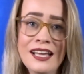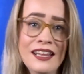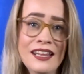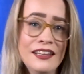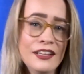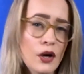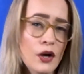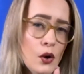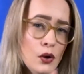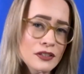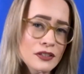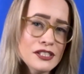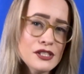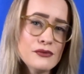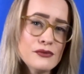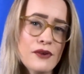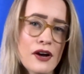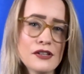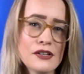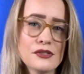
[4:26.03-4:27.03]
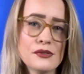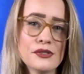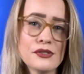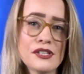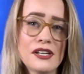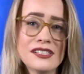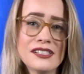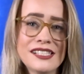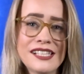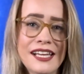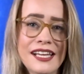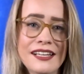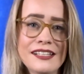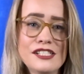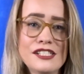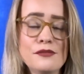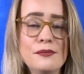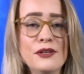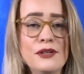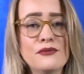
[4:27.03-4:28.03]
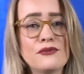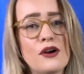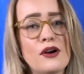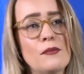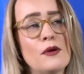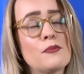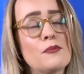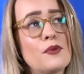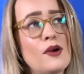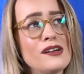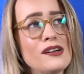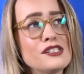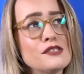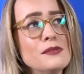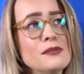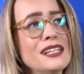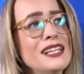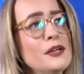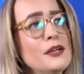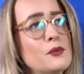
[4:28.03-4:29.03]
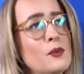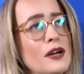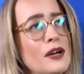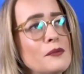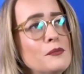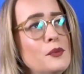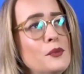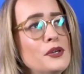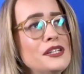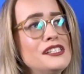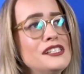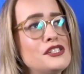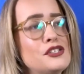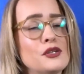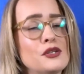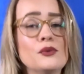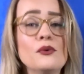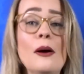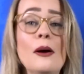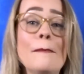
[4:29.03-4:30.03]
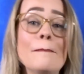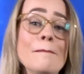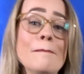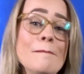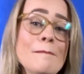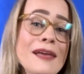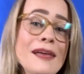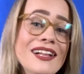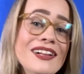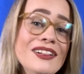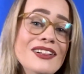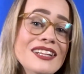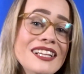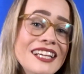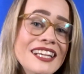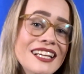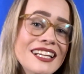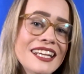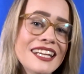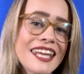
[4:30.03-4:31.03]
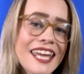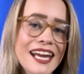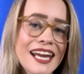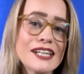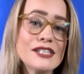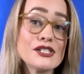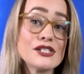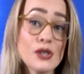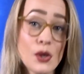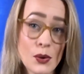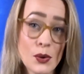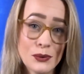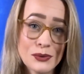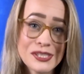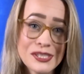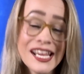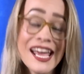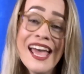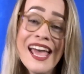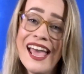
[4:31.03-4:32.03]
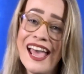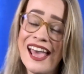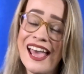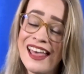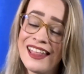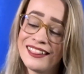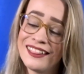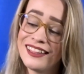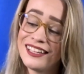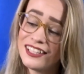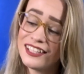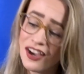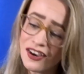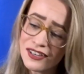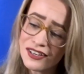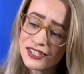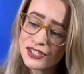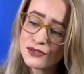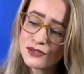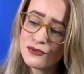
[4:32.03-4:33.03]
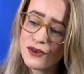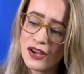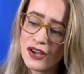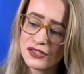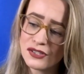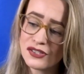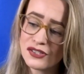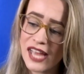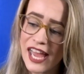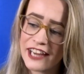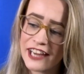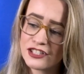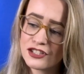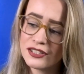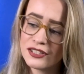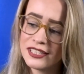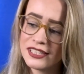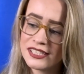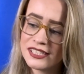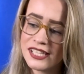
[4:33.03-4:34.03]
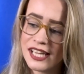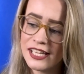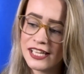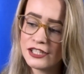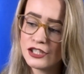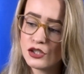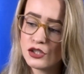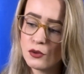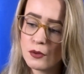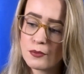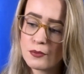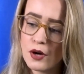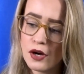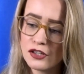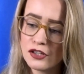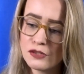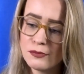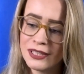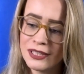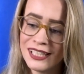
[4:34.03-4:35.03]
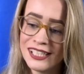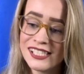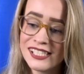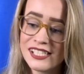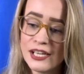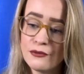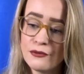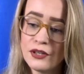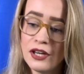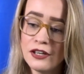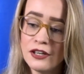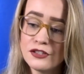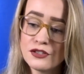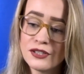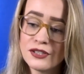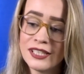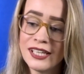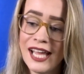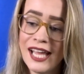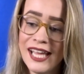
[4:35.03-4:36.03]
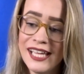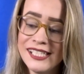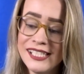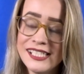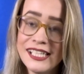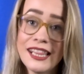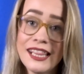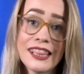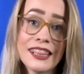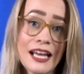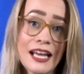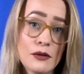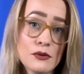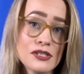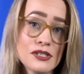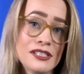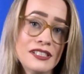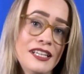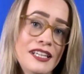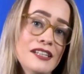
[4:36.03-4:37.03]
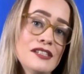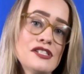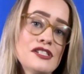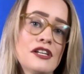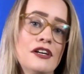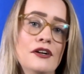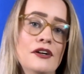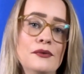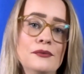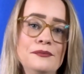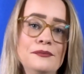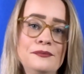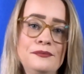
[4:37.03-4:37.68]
The oldest fossils are dated to be from approximately 1.2 million years old, and the youngest fossils actually date to approximately 780,000 years ago.